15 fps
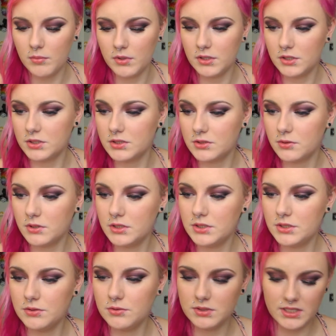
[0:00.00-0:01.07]
But you're just going
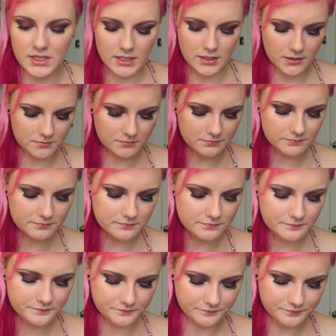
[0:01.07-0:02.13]
to take
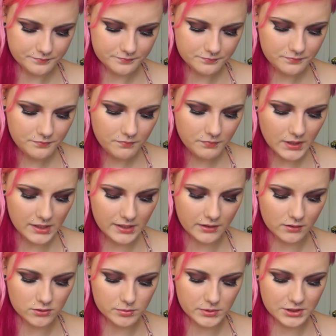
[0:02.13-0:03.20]
an
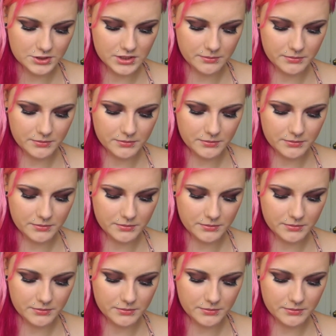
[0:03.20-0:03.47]
angled brush.